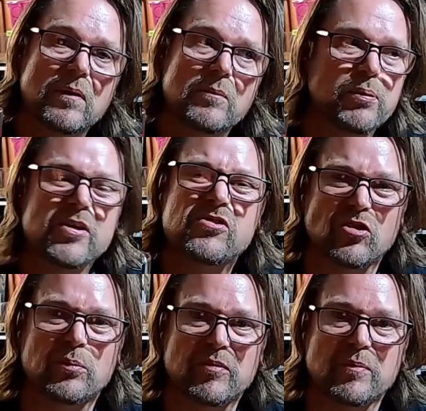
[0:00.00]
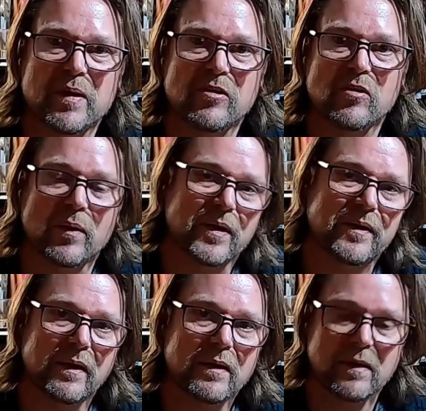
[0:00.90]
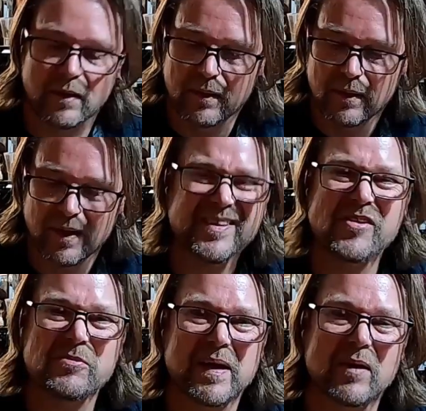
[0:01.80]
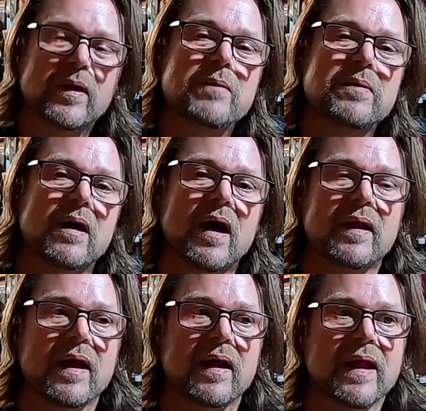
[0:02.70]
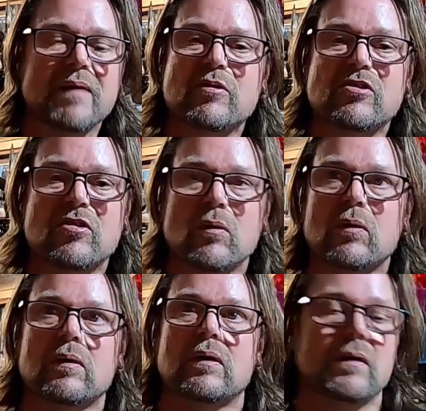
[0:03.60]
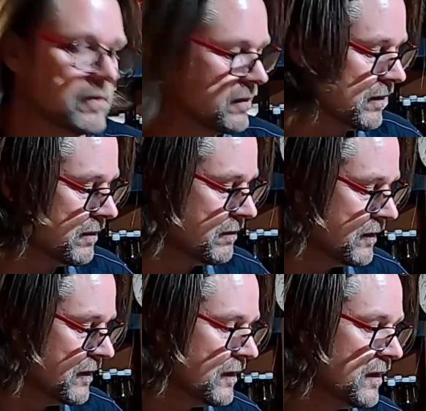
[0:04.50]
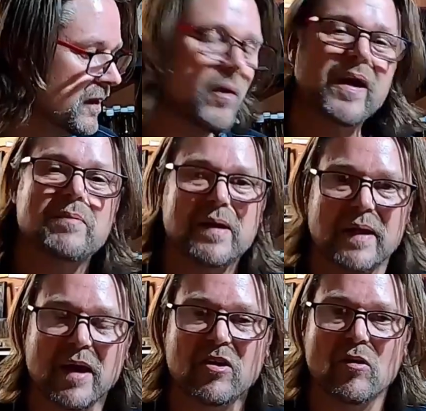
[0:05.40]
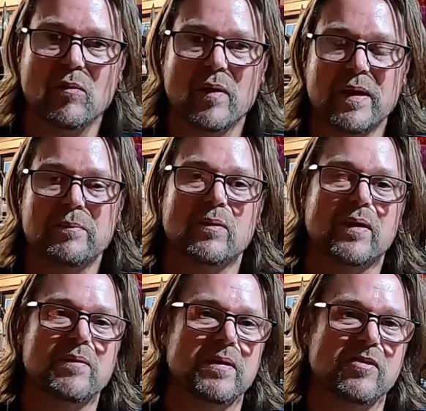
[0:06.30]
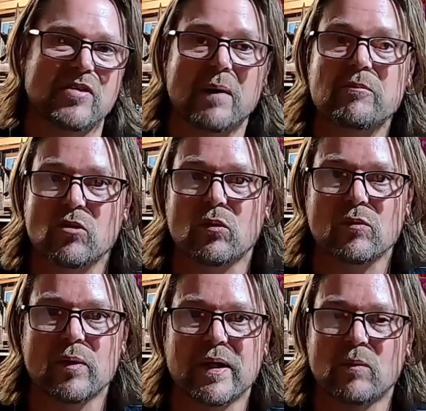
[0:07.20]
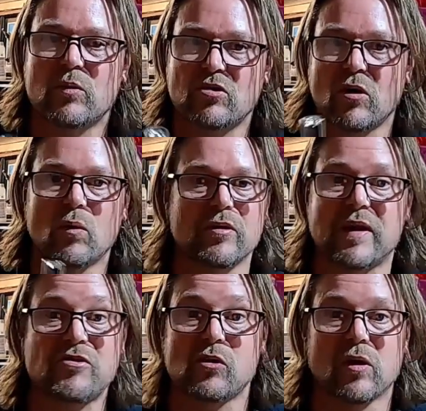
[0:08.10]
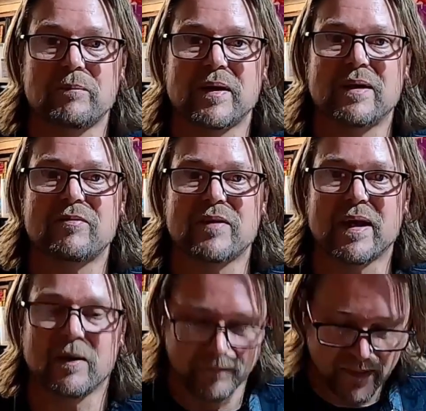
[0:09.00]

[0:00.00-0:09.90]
Pretty stupid for me to do what it did. It doesn't matter. It will give me an average, or it won't give me an accurate reading, but it'll give me some sort of reading, which that's all I need for now.